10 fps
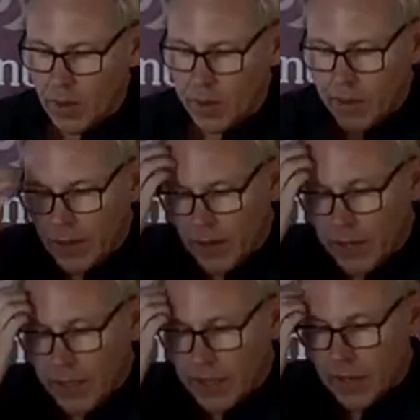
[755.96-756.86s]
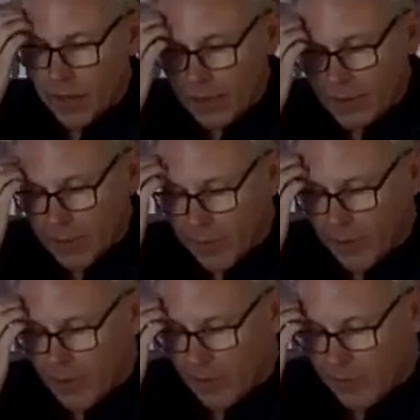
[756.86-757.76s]
the idea that there's a
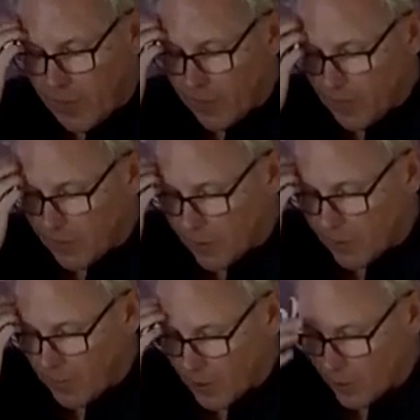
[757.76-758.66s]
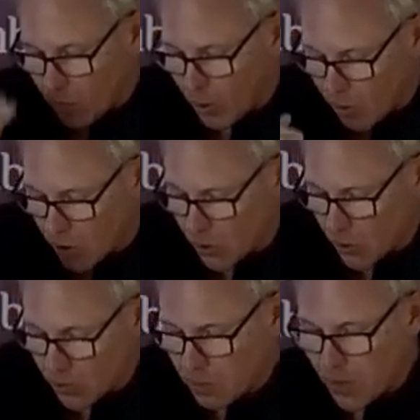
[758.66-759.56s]
consensus around what
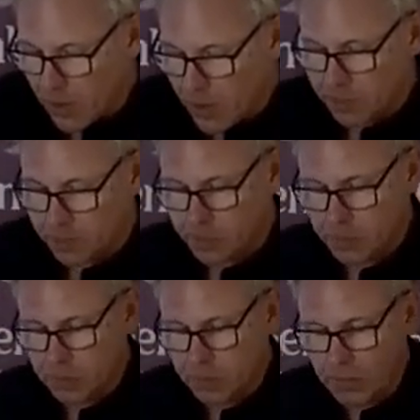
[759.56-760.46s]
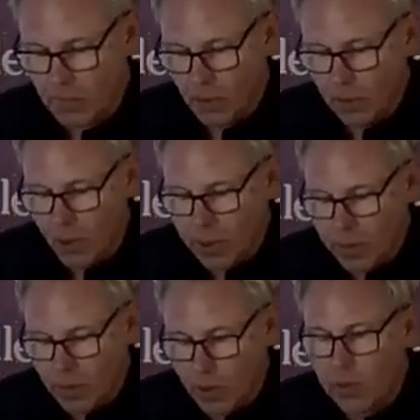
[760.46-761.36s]
should be, what
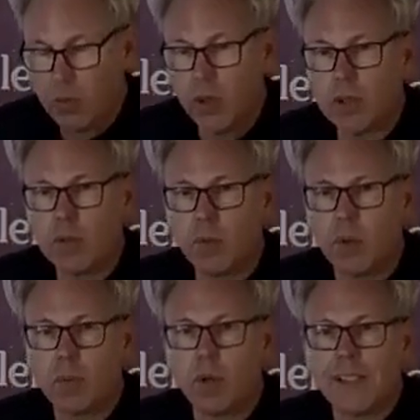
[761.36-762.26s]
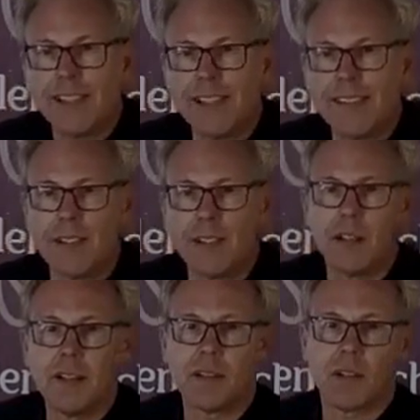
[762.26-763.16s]
what what what what is and
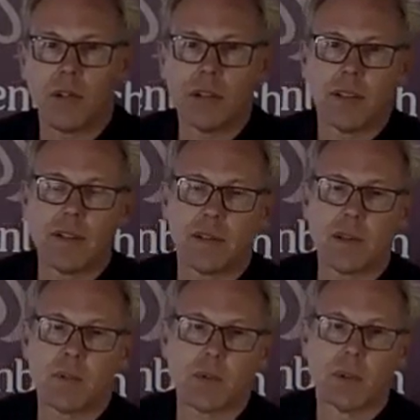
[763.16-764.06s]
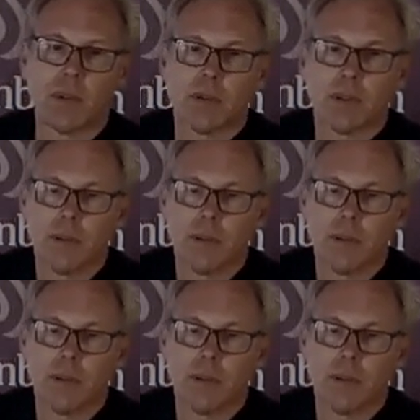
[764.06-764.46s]
is not an acceptable